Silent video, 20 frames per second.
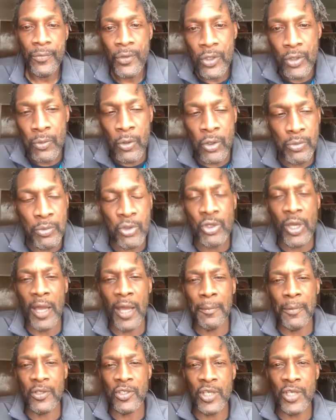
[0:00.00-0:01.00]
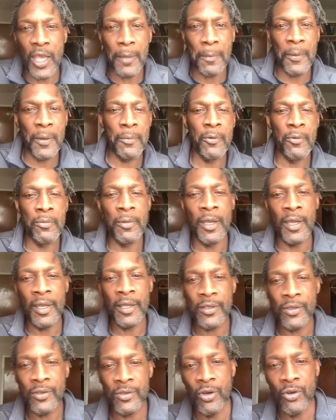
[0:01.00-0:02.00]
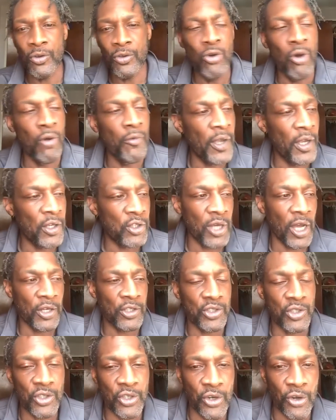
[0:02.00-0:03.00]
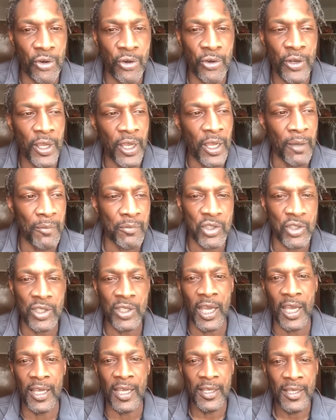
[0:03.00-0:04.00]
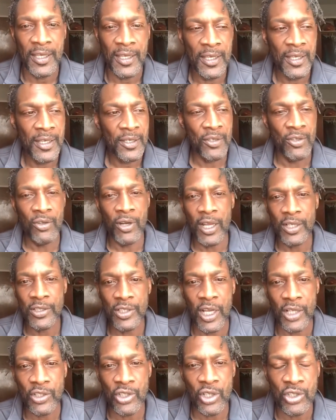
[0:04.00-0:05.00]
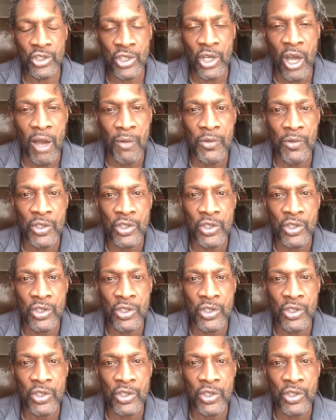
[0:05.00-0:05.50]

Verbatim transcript: Supposed to be trying to protect people, man. You know, you over here trying to secure the M T A. You know, that's not your job.